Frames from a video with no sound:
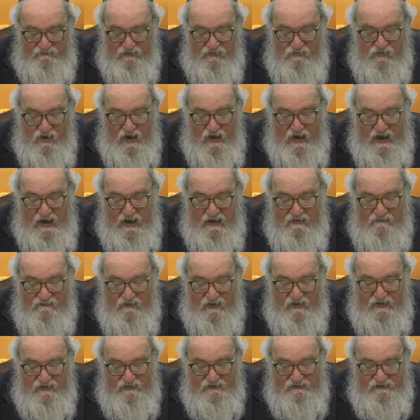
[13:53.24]
V'ra'ev,
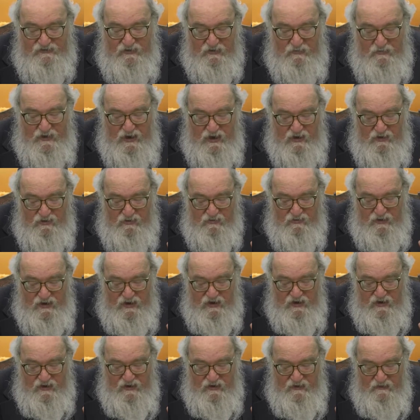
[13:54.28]
and he'll still be
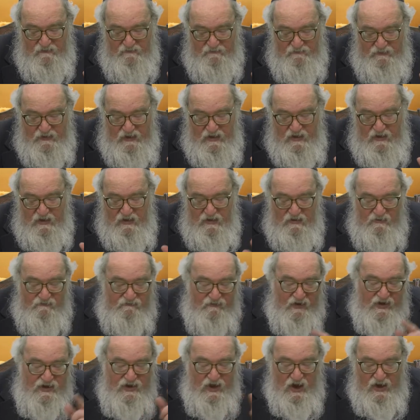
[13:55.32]
hungry.
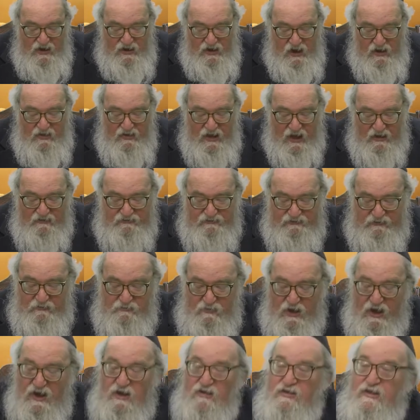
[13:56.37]
V'yaychal al
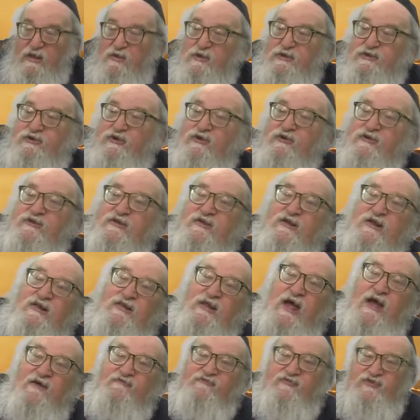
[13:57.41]
smail, he will turn to the
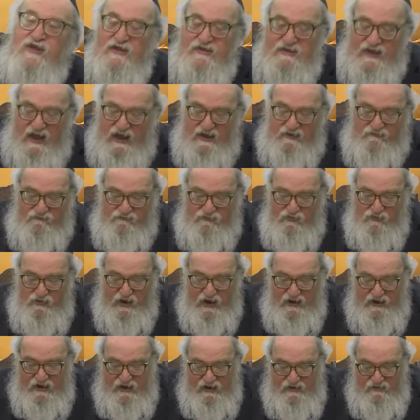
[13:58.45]
left and take food
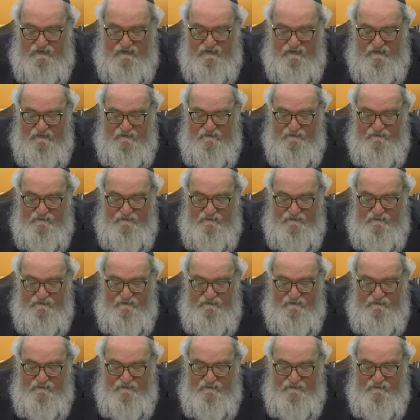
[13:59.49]
and eat.